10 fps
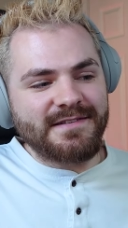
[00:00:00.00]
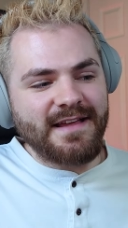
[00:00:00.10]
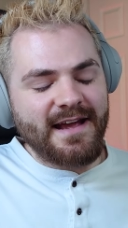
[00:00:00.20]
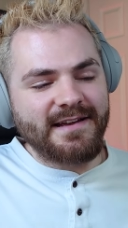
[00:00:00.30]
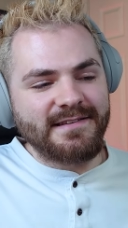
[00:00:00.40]
a
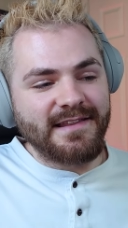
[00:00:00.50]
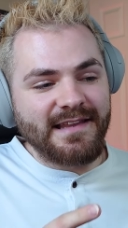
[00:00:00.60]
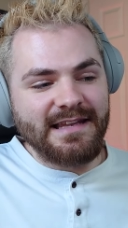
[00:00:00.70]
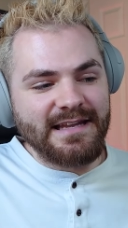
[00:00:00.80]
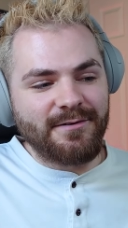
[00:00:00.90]
second that
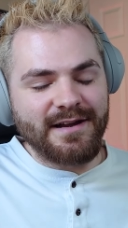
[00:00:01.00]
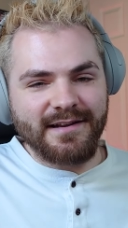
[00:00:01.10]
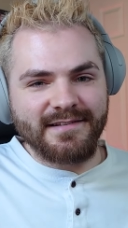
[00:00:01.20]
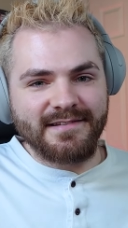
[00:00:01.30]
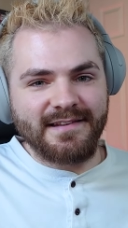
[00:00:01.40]
the
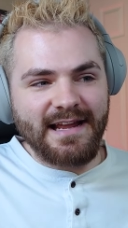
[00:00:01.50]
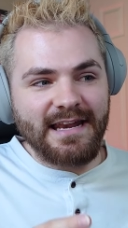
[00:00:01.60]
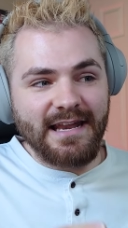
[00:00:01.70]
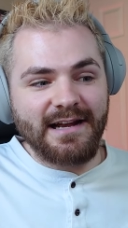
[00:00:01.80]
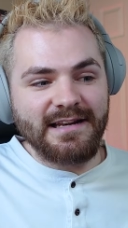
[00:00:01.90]
lyrics say,
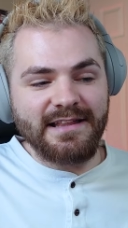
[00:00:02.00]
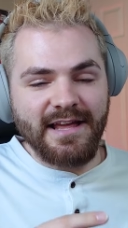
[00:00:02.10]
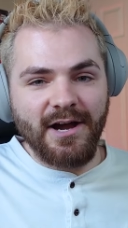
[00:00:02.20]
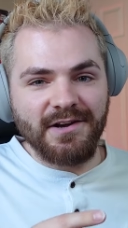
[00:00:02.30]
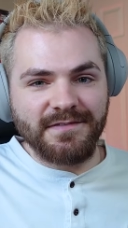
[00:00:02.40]
luckily
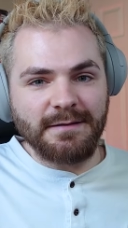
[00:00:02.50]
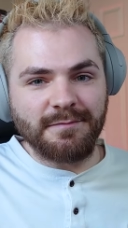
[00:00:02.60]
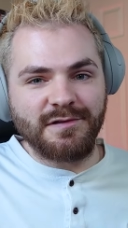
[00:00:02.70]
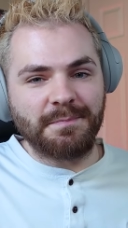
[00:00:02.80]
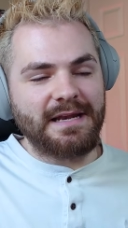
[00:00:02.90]
the earth
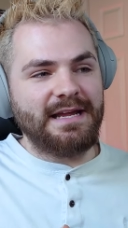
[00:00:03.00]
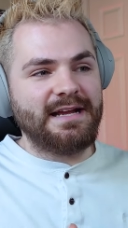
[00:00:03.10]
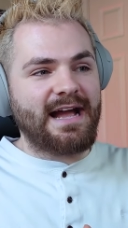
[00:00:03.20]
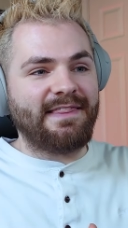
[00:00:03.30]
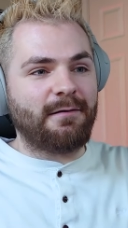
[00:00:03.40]
keeps
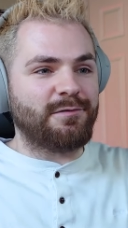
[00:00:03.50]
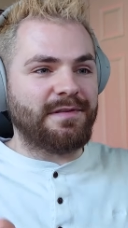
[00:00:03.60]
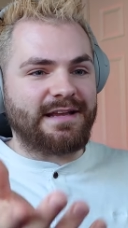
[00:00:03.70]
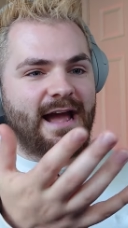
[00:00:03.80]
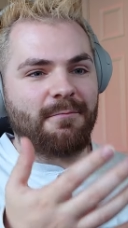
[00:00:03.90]
spinning, and that was
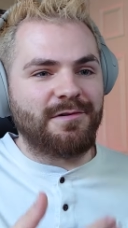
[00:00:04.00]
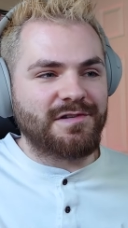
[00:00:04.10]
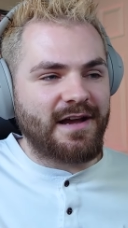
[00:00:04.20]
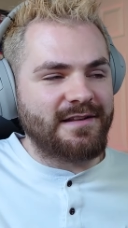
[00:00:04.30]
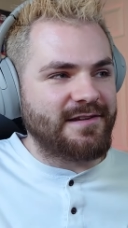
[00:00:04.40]
when the camera
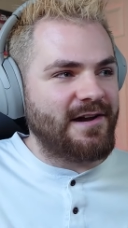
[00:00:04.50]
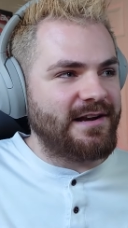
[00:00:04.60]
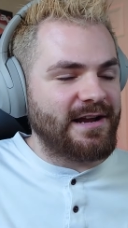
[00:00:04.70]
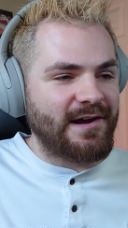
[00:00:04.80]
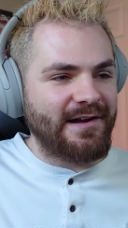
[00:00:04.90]
started
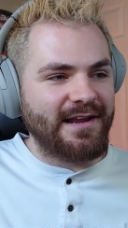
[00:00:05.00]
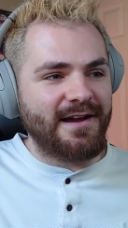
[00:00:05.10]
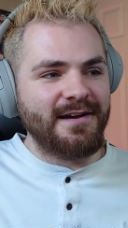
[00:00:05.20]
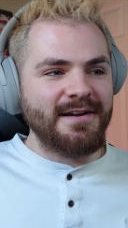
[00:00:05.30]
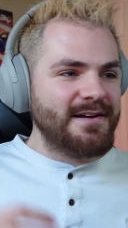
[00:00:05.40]
turning
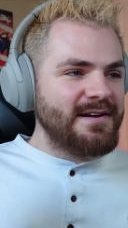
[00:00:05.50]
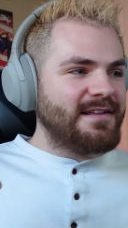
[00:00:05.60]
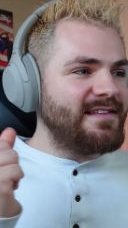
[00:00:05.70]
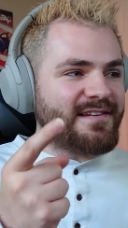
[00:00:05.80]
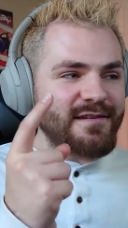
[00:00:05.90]
earlier.
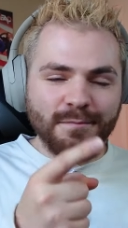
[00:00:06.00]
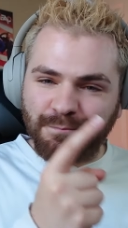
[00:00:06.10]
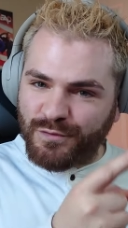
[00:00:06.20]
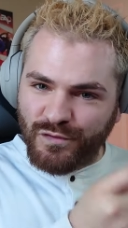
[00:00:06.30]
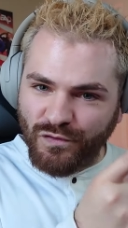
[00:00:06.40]
This is
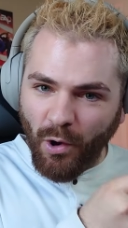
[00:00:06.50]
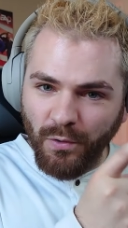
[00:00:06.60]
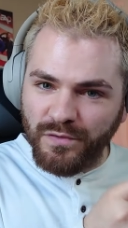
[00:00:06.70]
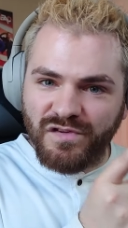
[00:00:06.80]
so